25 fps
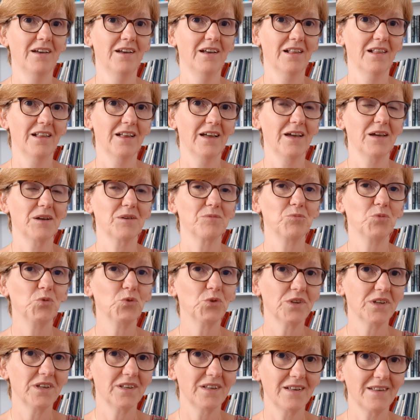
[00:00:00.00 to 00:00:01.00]
like more
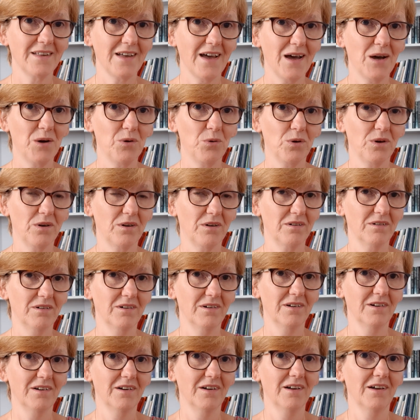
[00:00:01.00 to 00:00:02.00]
than an hour,
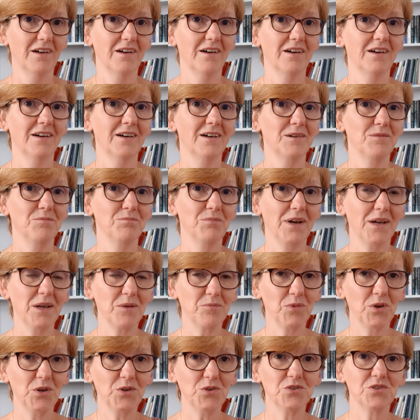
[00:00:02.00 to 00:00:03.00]
my
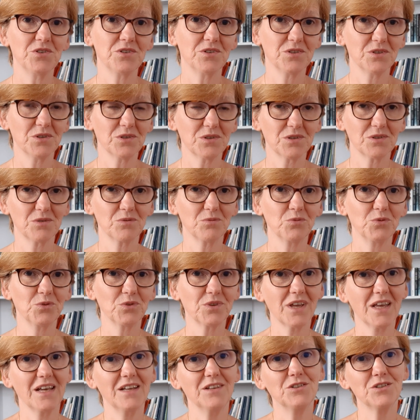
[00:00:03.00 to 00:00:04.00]
emotions would
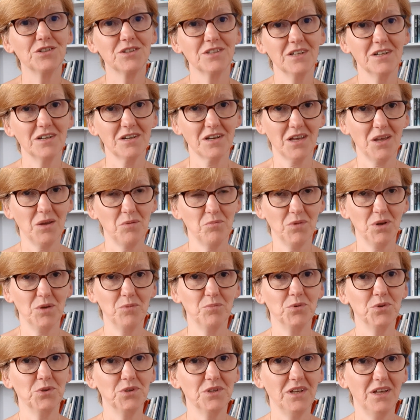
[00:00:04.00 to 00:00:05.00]
get stuck in my
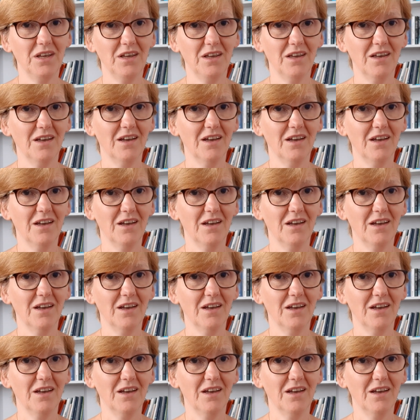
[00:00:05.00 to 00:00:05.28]
body.